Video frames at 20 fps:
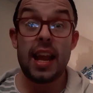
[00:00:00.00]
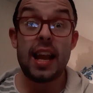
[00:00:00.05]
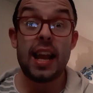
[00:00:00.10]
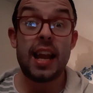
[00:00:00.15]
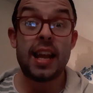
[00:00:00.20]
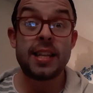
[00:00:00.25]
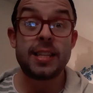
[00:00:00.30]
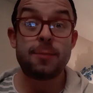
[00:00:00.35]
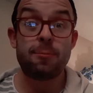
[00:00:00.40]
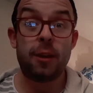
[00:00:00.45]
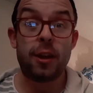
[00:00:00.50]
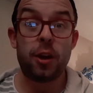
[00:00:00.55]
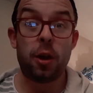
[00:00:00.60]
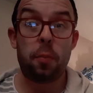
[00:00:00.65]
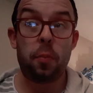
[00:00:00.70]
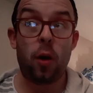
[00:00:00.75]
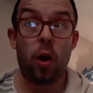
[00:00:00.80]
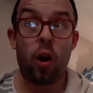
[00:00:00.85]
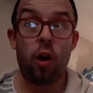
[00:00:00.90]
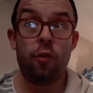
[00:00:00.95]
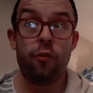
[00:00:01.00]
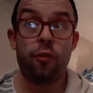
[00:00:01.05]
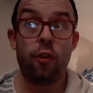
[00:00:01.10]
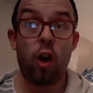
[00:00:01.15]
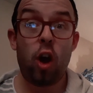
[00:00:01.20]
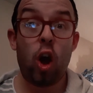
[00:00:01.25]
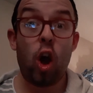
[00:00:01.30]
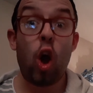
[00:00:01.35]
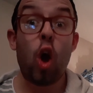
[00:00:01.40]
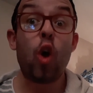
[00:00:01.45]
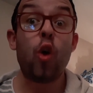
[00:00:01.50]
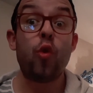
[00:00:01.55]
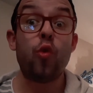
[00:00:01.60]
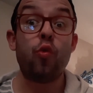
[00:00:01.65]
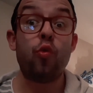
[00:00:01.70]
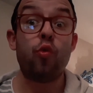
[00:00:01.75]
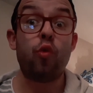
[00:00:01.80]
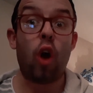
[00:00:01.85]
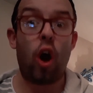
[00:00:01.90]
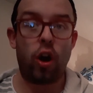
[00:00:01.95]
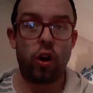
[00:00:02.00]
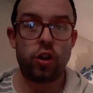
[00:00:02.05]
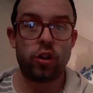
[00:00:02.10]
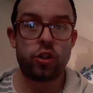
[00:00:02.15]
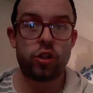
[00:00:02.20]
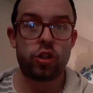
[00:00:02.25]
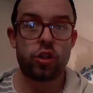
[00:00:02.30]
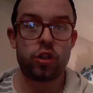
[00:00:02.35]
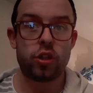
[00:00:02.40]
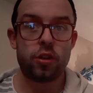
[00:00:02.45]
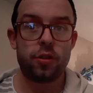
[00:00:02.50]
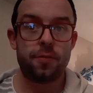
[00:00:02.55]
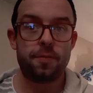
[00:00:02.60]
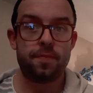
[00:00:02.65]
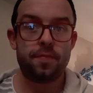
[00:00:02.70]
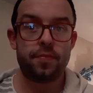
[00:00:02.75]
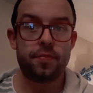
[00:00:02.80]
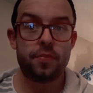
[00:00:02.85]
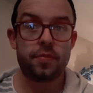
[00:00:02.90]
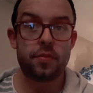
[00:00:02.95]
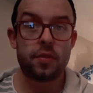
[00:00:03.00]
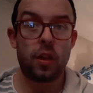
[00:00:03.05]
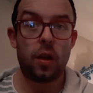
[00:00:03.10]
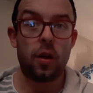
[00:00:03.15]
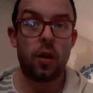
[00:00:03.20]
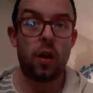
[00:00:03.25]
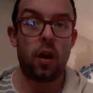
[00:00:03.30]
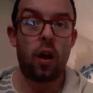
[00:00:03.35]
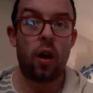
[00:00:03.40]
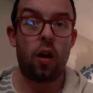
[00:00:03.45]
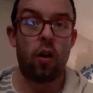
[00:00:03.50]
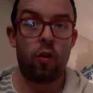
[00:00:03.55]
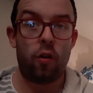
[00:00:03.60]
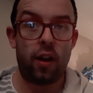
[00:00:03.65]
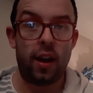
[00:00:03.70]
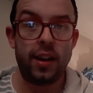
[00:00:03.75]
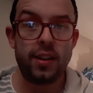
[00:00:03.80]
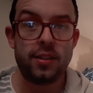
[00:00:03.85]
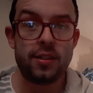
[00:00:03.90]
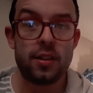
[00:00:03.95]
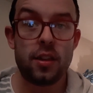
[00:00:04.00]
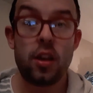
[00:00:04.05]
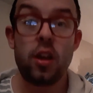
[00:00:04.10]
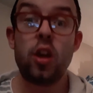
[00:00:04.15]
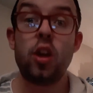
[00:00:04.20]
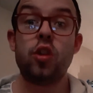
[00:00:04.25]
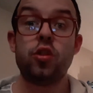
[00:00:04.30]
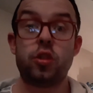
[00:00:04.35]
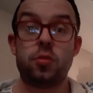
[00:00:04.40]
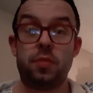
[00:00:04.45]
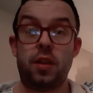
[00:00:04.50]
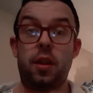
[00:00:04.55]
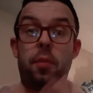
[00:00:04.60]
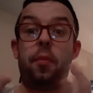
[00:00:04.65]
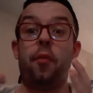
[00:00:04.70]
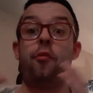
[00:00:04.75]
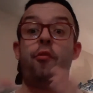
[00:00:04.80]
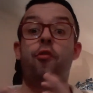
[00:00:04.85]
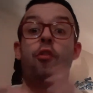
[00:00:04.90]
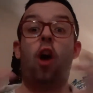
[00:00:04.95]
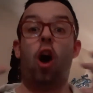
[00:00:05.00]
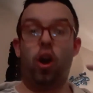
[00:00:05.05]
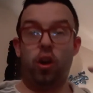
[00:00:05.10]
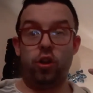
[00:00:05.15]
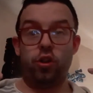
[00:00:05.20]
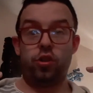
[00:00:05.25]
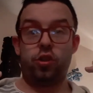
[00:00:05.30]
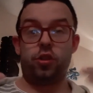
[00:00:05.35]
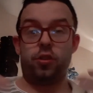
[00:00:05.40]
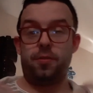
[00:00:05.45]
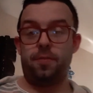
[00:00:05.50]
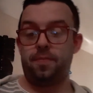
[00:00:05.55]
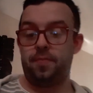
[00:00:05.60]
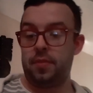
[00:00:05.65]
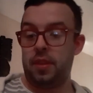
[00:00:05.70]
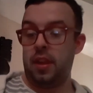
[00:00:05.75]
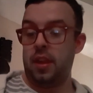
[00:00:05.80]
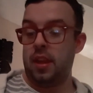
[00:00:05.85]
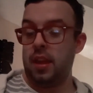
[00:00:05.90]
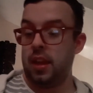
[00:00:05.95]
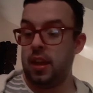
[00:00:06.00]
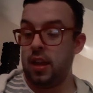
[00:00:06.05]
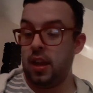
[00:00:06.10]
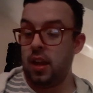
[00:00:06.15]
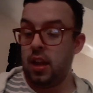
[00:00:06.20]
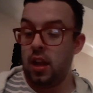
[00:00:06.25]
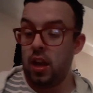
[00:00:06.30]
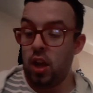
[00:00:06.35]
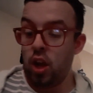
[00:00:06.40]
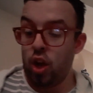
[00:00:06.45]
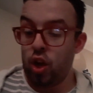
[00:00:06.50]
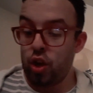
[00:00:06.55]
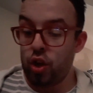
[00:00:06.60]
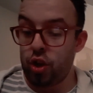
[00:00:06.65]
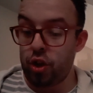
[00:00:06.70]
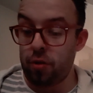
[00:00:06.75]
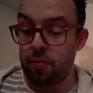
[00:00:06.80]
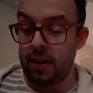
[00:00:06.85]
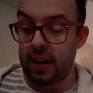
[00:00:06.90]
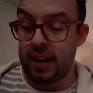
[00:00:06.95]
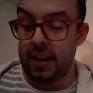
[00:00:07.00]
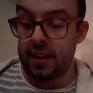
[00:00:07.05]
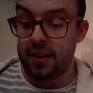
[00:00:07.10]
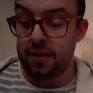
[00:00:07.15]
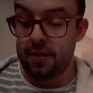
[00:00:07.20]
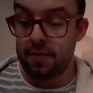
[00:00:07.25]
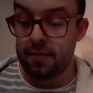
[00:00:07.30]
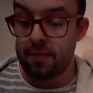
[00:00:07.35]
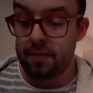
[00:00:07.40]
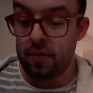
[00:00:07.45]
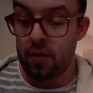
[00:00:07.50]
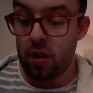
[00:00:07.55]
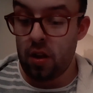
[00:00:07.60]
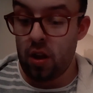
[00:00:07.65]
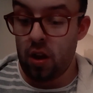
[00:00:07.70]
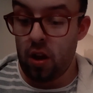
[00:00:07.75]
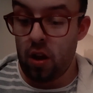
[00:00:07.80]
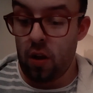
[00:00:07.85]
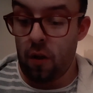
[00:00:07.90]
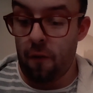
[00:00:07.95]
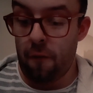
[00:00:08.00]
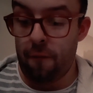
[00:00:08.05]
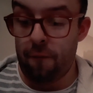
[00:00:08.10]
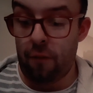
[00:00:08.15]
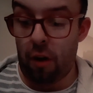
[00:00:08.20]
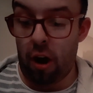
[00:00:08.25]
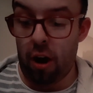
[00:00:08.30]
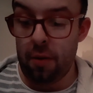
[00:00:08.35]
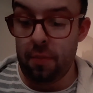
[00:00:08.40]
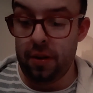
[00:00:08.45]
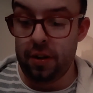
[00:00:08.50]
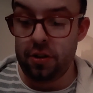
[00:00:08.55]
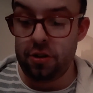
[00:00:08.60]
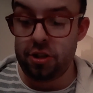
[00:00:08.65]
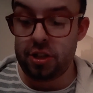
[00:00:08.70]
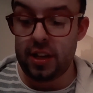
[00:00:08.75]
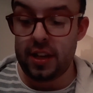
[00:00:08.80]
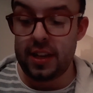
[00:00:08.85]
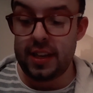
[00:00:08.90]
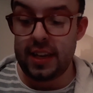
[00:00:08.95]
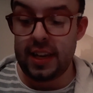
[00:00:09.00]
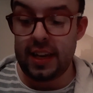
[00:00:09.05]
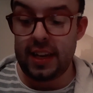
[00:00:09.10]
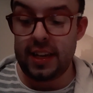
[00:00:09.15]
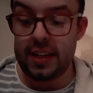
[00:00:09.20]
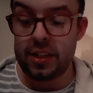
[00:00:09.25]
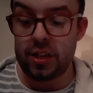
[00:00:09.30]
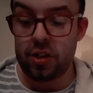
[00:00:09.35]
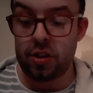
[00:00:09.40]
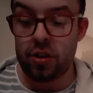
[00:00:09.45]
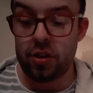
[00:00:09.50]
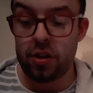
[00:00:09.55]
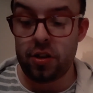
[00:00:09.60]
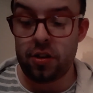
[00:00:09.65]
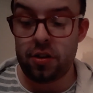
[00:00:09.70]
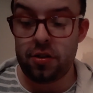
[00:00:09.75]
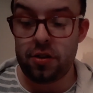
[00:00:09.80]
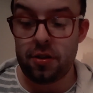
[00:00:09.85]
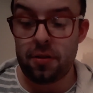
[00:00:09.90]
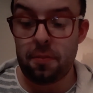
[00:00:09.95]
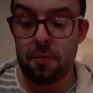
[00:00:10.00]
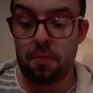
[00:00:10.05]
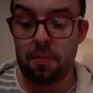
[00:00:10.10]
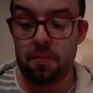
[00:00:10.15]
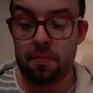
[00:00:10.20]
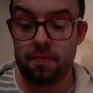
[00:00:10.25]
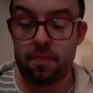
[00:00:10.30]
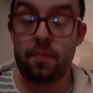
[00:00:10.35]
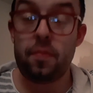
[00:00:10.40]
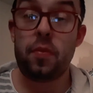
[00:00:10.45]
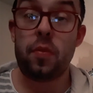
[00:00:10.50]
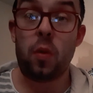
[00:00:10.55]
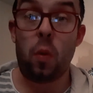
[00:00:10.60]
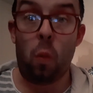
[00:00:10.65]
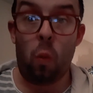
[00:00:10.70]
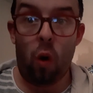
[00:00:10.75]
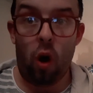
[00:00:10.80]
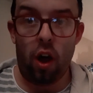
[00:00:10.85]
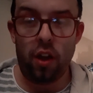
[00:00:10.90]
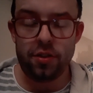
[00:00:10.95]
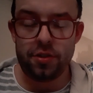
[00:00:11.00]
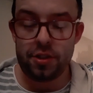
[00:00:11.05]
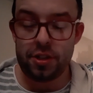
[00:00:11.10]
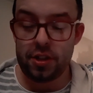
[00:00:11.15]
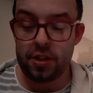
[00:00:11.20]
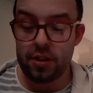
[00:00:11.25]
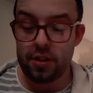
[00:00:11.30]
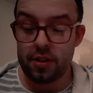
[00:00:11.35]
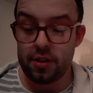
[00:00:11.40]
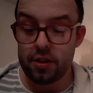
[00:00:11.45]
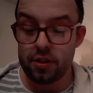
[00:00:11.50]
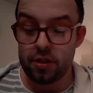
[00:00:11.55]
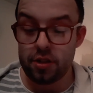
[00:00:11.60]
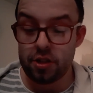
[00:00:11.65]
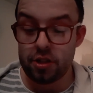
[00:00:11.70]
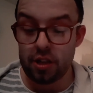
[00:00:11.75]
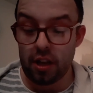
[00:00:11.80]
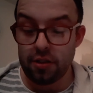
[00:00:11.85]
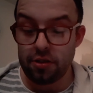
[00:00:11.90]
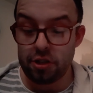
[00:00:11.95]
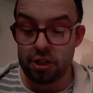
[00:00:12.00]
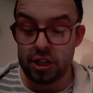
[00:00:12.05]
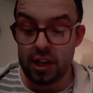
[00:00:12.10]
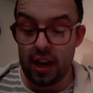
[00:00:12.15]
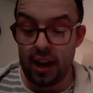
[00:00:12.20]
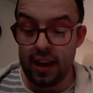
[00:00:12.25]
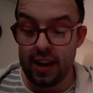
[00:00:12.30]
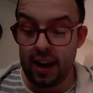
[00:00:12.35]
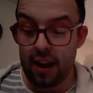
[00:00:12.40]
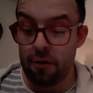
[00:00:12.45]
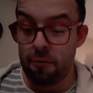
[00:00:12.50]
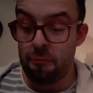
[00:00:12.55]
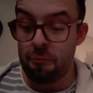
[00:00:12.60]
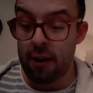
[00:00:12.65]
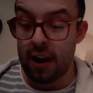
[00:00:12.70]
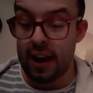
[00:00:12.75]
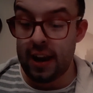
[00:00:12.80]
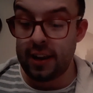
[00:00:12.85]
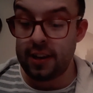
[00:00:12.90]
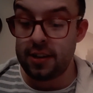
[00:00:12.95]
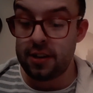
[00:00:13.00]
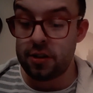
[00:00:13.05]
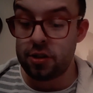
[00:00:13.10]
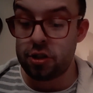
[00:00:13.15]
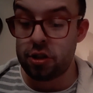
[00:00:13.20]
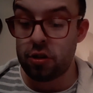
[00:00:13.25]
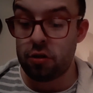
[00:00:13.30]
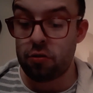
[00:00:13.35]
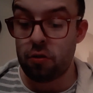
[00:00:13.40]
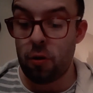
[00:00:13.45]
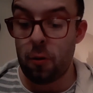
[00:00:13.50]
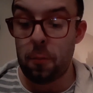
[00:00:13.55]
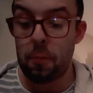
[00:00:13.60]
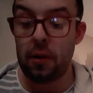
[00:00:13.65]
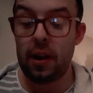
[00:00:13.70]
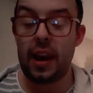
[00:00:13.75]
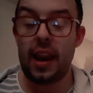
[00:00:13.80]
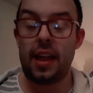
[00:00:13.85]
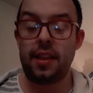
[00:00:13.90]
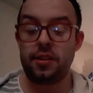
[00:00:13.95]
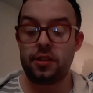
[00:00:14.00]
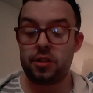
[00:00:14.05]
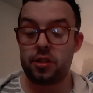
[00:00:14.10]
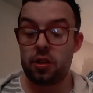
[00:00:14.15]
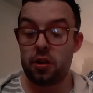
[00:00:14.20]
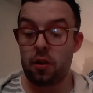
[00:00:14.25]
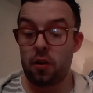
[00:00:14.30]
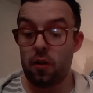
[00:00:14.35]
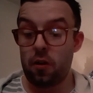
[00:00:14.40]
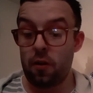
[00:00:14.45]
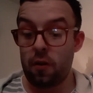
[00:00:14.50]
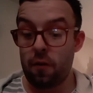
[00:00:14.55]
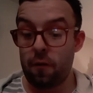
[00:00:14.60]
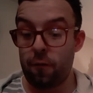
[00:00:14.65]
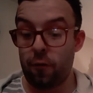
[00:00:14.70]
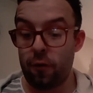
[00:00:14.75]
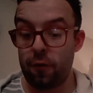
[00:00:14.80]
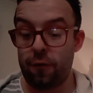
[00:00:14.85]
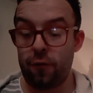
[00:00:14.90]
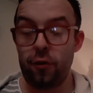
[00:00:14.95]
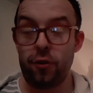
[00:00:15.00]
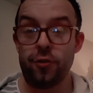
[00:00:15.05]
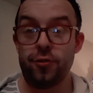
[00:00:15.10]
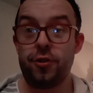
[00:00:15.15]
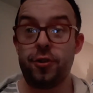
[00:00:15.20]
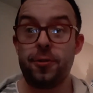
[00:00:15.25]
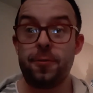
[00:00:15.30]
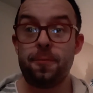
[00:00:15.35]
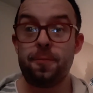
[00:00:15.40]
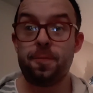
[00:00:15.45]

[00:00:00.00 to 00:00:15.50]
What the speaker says: It's made up of rocks. All right? It's made up of rocks. 3. Farmers need good what? Sunshine and rain to grow plants for food.